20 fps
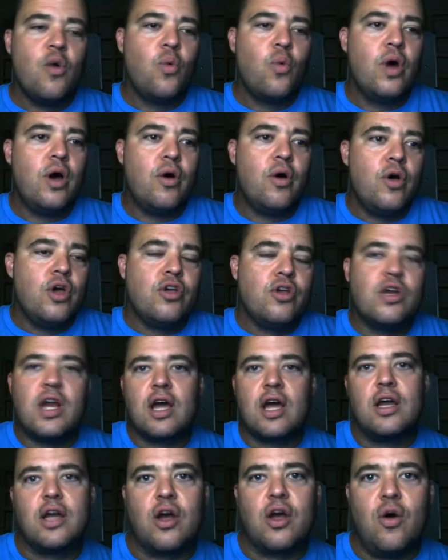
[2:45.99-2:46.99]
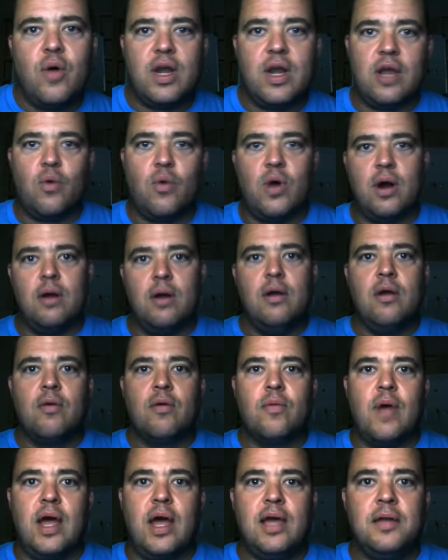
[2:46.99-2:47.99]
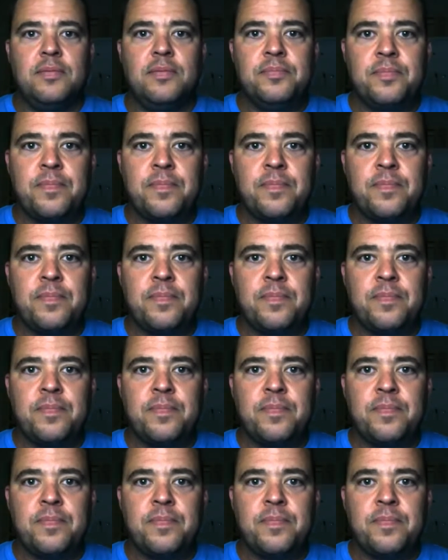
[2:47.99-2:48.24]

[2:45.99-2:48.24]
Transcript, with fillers: well, you're not gonna go anywhere, right?